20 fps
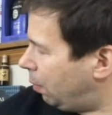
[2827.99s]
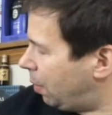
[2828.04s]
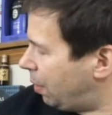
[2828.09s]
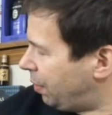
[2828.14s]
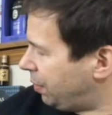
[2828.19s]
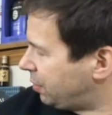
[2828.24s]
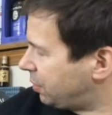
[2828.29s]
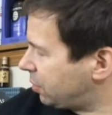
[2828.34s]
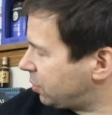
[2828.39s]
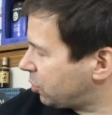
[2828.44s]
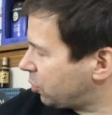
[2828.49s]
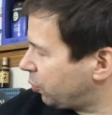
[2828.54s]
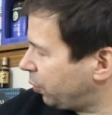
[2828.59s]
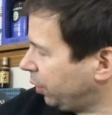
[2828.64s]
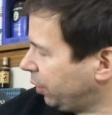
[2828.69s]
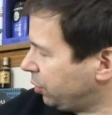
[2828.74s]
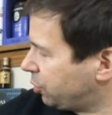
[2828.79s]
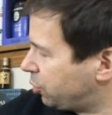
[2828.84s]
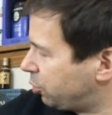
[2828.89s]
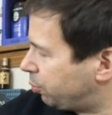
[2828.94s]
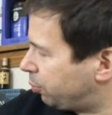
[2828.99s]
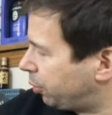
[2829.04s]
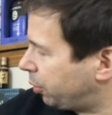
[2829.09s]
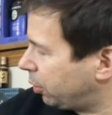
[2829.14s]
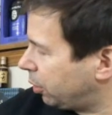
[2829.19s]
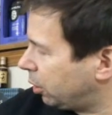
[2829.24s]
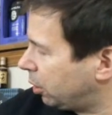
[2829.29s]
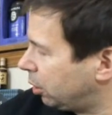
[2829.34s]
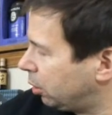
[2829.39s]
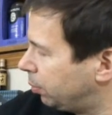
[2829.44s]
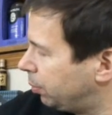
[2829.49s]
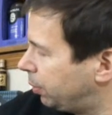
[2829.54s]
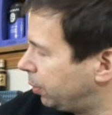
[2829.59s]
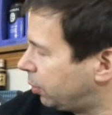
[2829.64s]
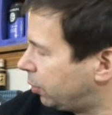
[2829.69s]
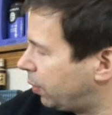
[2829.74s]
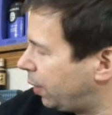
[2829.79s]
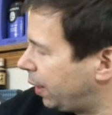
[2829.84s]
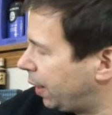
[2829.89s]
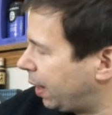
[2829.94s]
this is a really superb
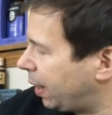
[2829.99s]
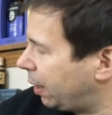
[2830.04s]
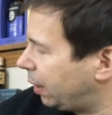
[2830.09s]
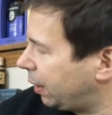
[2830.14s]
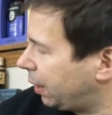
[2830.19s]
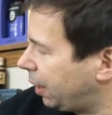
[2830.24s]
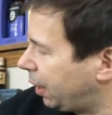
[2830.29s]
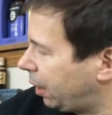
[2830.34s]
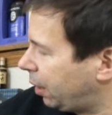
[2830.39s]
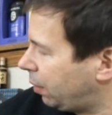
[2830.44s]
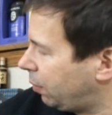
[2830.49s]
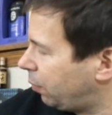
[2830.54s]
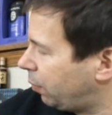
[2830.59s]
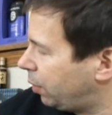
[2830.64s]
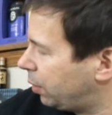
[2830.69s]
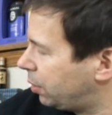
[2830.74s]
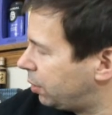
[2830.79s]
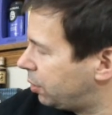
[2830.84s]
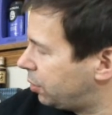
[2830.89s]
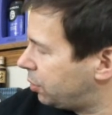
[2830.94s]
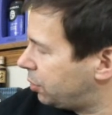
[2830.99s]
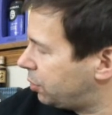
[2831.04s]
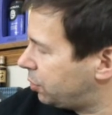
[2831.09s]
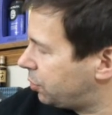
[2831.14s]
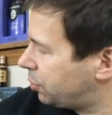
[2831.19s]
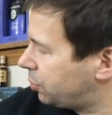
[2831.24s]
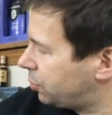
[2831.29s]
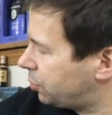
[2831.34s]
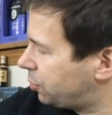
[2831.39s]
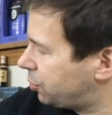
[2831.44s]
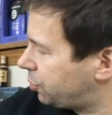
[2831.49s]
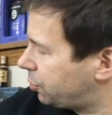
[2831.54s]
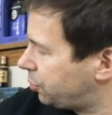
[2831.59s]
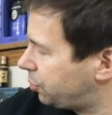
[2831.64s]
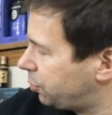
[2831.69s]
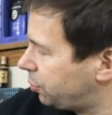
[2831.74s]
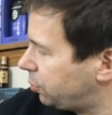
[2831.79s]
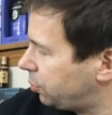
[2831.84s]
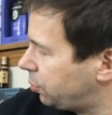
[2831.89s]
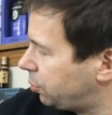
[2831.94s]
Craig Ellicky. 1,
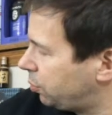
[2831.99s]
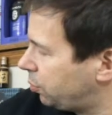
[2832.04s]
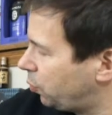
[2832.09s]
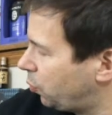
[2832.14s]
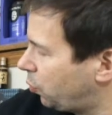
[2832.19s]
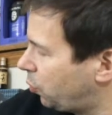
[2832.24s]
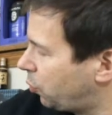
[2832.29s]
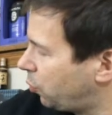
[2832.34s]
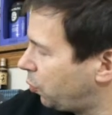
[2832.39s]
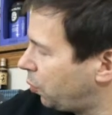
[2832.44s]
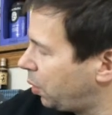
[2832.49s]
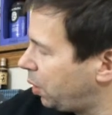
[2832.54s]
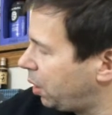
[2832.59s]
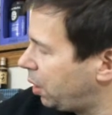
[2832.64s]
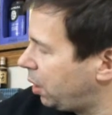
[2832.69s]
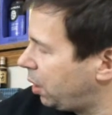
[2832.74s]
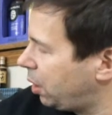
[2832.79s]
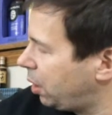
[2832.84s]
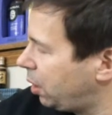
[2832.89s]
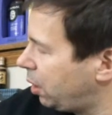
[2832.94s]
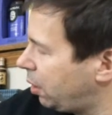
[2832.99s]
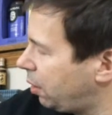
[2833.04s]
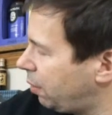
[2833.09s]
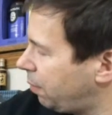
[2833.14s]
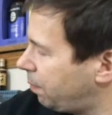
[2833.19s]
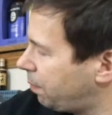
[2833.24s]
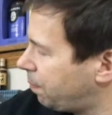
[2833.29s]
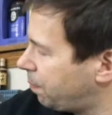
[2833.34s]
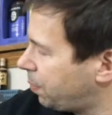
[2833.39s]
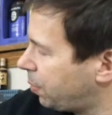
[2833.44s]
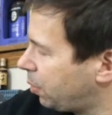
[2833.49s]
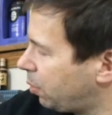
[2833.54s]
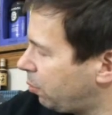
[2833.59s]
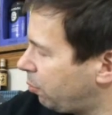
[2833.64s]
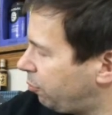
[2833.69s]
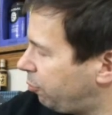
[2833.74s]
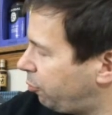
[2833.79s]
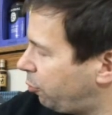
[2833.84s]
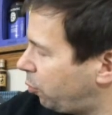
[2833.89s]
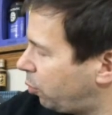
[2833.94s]
2, 3,
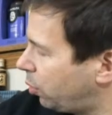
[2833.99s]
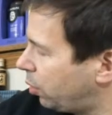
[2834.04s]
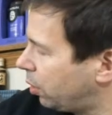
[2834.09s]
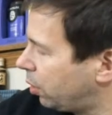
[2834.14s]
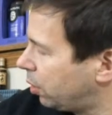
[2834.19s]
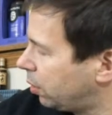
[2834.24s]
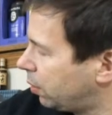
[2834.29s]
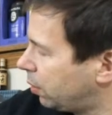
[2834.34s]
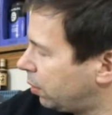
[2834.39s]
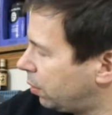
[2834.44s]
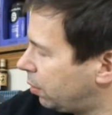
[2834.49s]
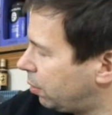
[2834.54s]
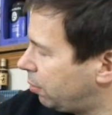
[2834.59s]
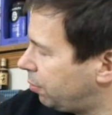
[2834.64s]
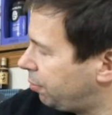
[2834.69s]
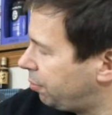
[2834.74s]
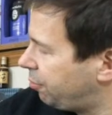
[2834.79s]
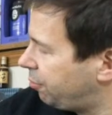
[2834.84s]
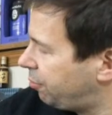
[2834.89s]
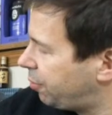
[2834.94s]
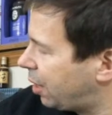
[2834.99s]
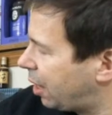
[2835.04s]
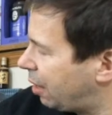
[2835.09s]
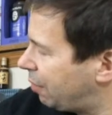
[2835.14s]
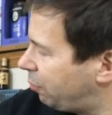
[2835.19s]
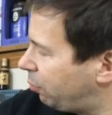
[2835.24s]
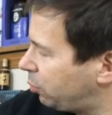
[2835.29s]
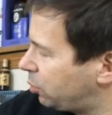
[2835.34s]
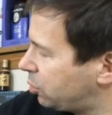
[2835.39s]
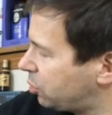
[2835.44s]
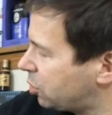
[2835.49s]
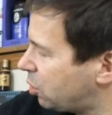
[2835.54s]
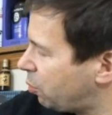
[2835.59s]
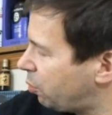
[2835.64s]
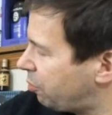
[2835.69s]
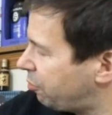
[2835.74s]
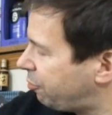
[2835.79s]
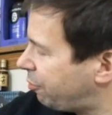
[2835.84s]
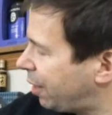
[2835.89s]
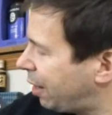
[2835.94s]
4, 5. We'll just go
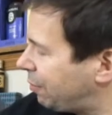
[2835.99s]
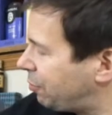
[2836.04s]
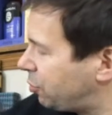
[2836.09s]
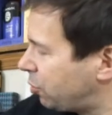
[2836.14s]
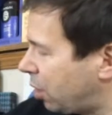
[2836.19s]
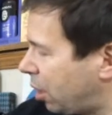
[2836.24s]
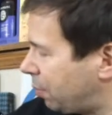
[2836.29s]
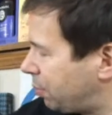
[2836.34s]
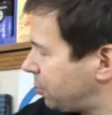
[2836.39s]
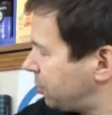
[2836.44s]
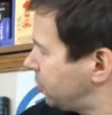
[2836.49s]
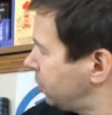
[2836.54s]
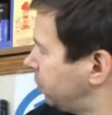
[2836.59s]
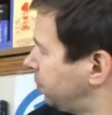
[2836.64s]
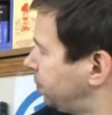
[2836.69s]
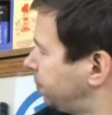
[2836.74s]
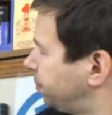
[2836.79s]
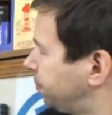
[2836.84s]
with 5 drops.